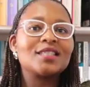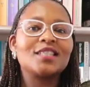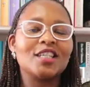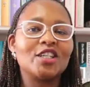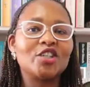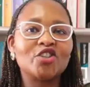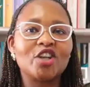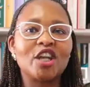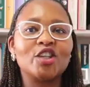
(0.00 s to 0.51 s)

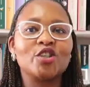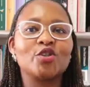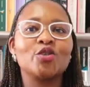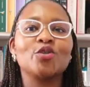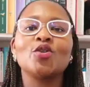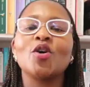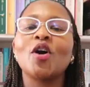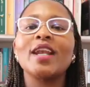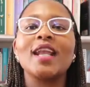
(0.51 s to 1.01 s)
CJ
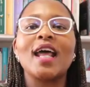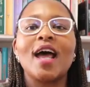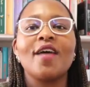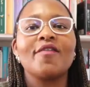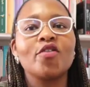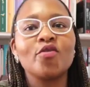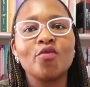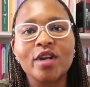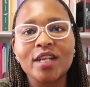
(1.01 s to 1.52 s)
Trudeau, and I
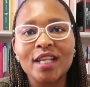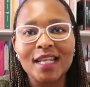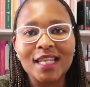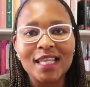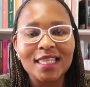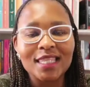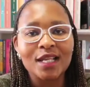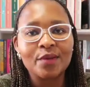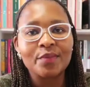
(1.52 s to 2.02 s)
haven't read
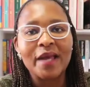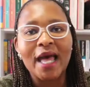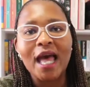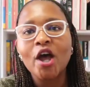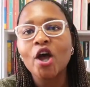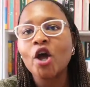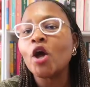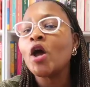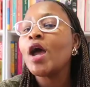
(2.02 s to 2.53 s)
anything by
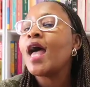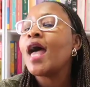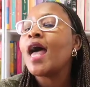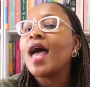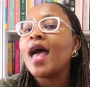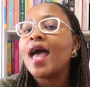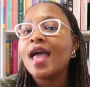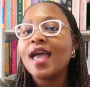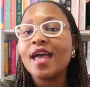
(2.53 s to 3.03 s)
her
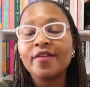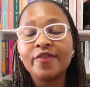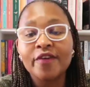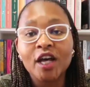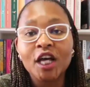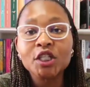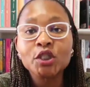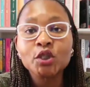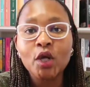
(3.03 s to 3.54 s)

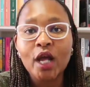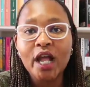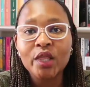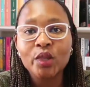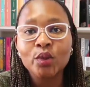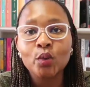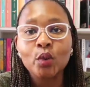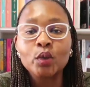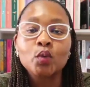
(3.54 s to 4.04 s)
ever, so
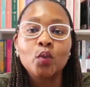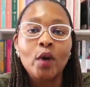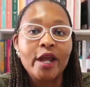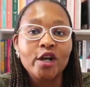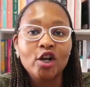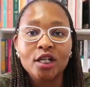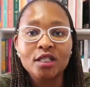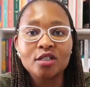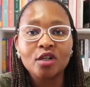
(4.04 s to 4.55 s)
I thought,
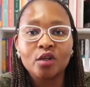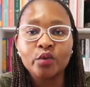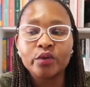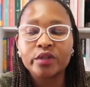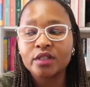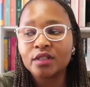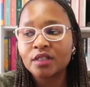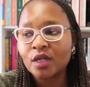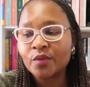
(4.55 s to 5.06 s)
why not start
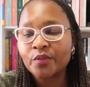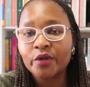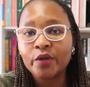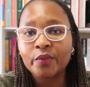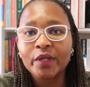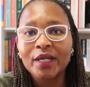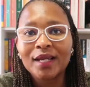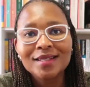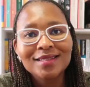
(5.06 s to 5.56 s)
with a
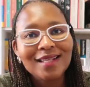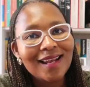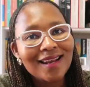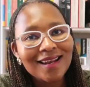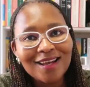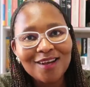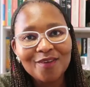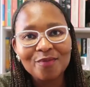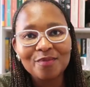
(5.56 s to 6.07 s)
debut, because I
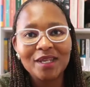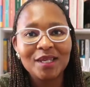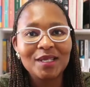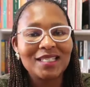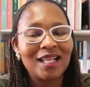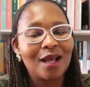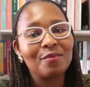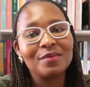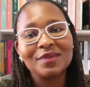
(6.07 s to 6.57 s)
love me
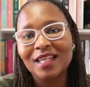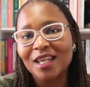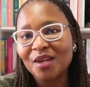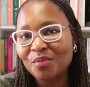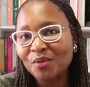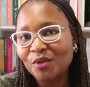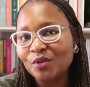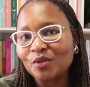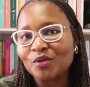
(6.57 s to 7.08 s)
some
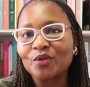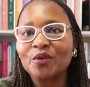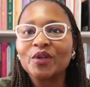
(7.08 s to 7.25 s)
debuts.